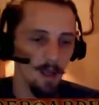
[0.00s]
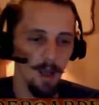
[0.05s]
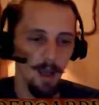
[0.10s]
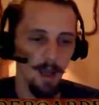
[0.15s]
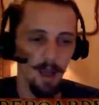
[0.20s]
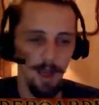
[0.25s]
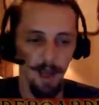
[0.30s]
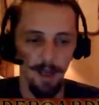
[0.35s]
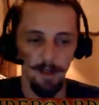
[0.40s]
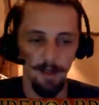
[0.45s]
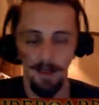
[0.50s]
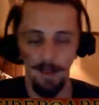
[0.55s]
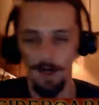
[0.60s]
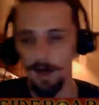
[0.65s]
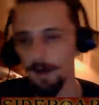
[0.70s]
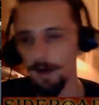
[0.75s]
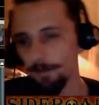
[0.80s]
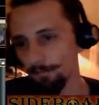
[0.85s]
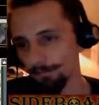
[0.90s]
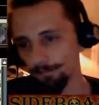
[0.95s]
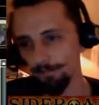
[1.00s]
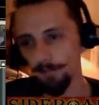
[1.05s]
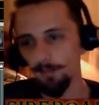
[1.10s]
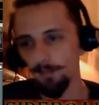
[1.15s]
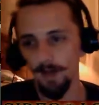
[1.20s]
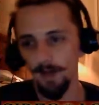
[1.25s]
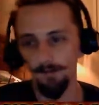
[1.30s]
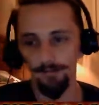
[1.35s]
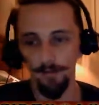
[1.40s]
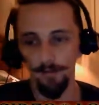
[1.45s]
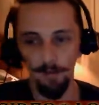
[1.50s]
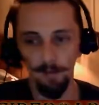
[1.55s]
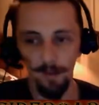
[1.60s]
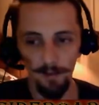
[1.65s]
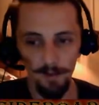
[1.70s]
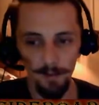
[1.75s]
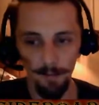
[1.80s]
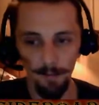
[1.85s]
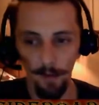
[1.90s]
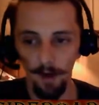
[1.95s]
And but for the
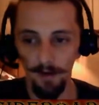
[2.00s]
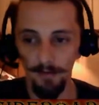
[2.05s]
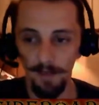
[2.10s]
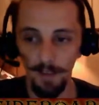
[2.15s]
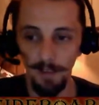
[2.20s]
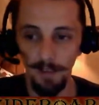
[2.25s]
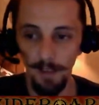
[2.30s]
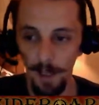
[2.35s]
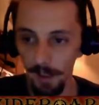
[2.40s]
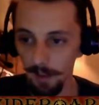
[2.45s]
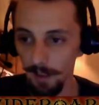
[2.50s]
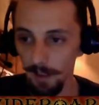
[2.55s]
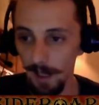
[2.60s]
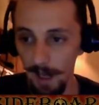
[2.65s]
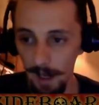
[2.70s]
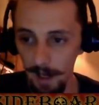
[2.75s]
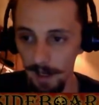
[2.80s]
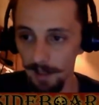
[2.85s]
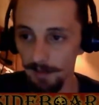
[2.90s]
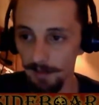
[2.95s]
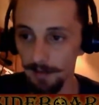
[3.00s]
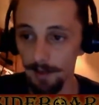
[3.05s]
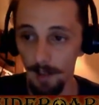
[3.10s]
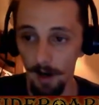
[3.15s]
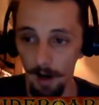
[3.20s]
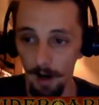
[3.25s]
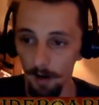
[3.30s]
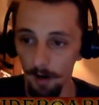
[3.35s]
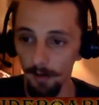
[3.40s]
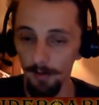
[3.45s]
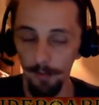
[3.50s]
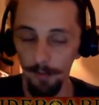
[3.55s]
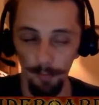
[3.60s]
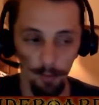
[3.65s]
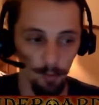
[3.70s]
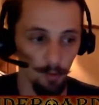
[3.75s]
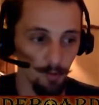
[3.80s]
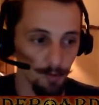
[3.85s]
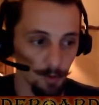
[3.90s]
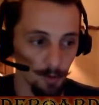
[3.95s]
most part, the deck has all the
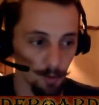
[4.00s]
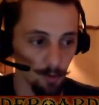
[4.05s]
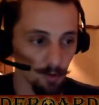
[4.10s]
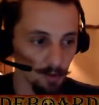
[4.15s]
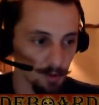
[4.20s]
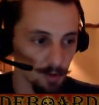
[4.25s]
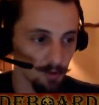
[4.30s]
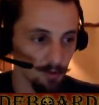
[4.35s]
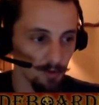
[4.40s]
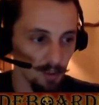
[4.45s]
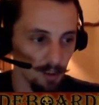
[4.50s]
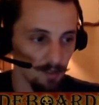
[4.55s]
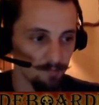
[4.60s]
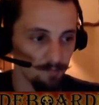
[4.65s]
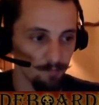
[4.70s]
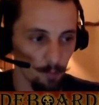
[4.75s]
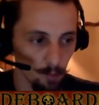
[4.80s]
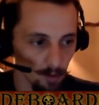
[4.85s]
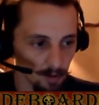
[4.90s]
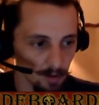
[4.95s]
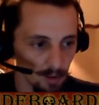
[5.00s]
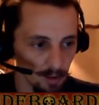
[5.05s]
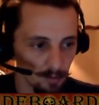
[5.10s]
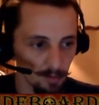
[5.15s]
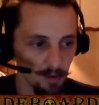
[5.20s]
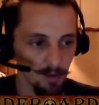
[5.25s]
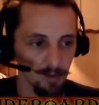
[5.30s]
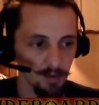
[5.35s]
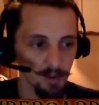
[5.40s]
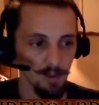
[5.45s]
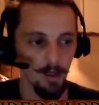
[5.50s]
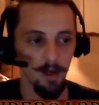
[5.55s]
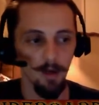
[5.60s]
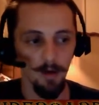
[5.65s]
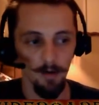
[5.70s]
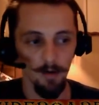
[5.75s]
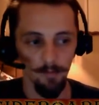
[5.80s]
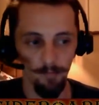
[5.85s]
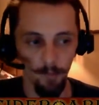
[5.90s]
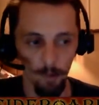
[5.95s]
tools you need: 4 Glimmers,
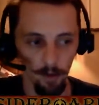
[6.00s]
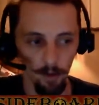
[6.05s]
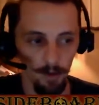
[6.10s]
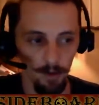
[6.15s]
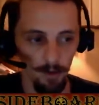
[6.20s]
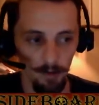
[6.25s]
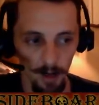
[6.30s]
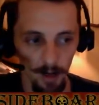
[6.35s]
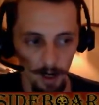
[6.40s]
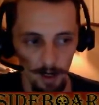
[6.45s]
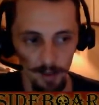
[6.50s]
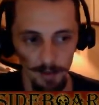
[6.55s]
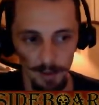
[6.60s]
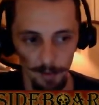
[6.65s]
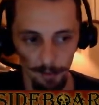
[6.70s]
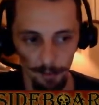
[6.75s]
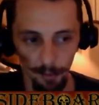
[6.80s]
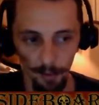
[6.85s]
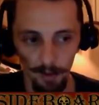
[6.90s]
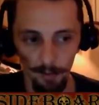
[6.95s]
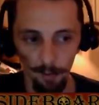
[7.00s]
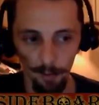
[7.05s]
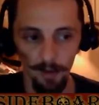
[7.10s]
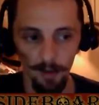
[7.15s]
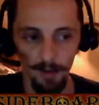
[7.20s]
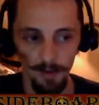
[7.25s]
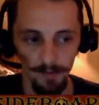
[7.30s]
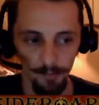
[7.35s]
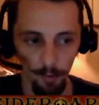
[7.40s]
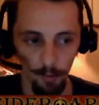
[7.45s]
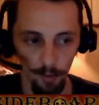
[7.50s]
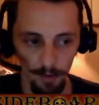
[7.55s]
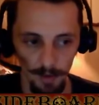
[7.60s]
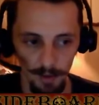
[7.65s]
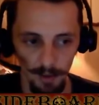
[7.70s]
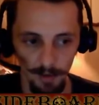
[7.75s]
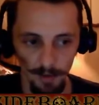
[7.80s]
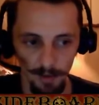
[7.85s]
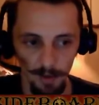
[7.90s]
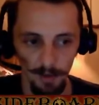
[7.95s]
4 Supreme Wills, 4
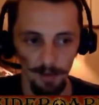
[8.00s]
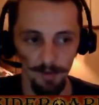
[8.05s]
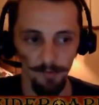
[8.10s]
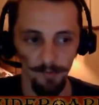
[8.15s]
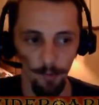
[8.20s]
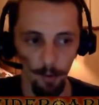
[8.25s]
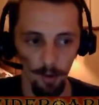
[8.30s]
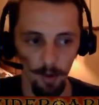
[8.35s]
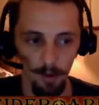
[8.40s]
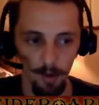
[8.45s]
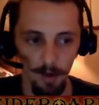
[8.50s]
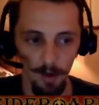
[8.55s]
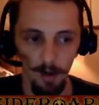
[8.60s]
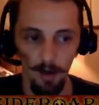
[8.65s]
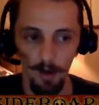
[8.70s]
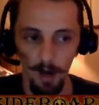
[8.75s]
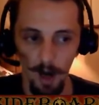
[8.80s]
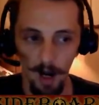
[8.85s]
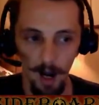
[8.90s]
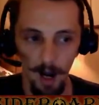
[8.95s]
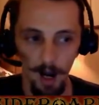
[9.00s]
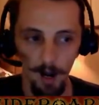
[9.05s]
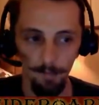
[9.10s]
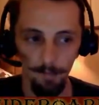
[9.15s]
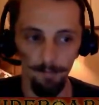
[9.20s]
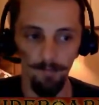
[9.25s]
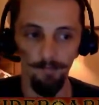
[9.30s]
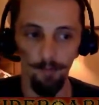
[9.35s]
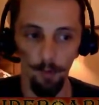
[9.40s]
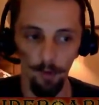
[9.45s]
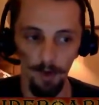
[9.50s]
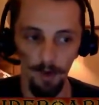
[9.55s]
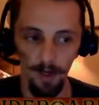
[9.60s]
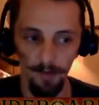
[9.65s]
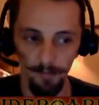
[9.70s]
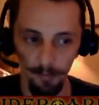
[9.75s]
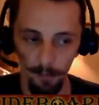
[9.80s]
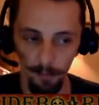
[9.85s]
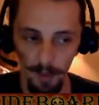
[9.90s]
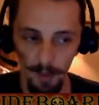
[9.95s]
Sensors, 4 Opt, 4
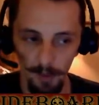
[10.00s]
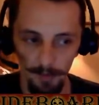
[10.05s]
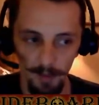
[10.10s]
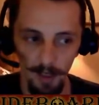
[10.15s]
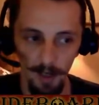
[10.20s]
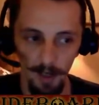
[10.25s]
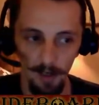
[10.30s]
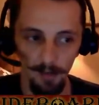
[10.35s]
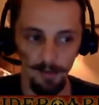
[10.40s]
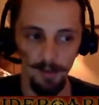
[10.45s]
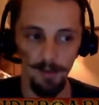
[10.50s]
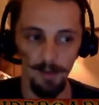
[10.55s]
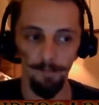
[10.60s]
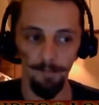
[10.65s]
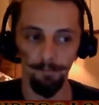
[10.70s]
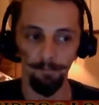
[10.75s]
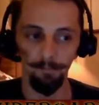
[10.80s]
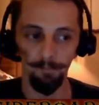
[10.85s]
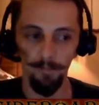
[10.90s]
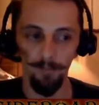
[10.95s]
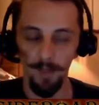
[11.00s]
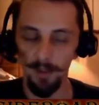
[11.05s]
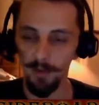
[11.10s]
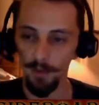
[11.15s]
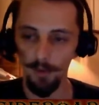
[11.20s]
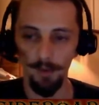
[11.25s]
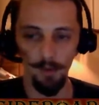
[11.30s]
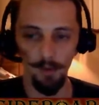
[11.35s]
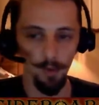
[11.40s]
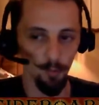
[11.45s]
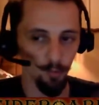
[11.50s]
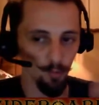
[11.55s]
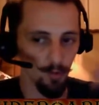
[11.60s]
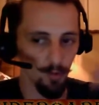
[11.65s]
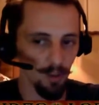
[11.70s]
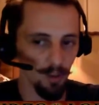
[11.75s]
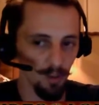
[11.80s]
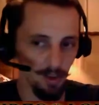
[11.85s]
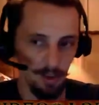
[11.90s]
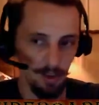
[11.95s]
Aether Meltdowns. So you can
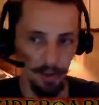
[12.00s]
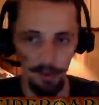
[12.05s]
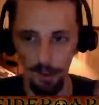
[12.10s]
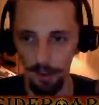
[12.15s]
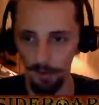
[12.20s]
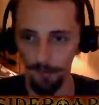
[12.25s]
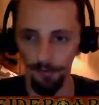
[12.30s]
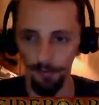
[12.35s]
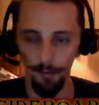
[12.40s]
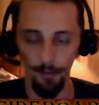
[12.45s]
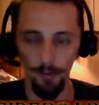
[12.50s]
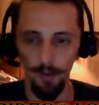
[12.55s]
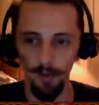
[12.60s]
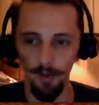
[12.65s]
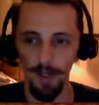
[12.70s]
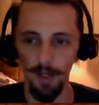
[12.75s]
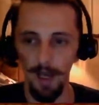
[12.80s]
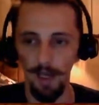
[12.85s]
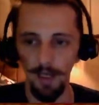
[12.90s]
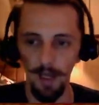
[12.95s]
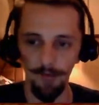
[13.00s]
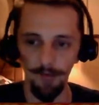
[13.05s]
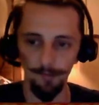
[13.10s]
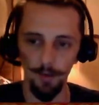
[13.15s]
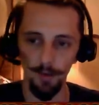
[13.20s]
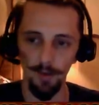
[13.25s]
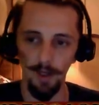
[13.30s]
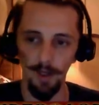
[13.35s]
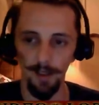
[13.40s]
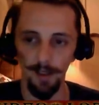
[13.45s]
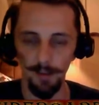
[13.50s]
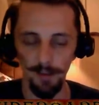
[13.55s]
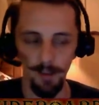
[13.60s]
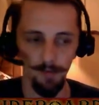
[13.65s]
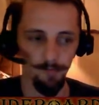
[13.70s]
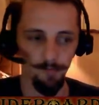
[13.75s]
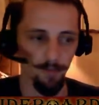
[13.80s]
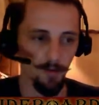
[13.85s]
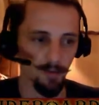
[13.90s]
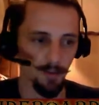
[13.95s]
really churn through your deck after you cast
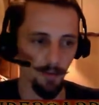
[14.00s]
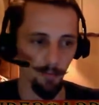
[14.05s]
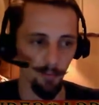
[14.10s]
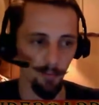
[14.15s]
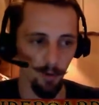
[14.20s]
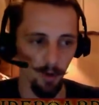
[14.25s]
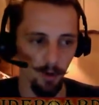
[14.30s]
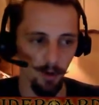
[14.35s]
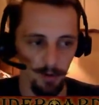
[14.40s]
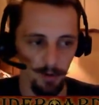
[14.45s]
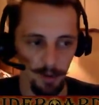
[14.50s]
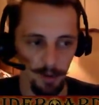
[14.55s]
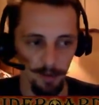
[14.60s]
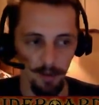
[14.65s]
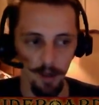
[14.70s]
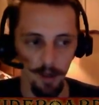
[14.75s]
that first approach.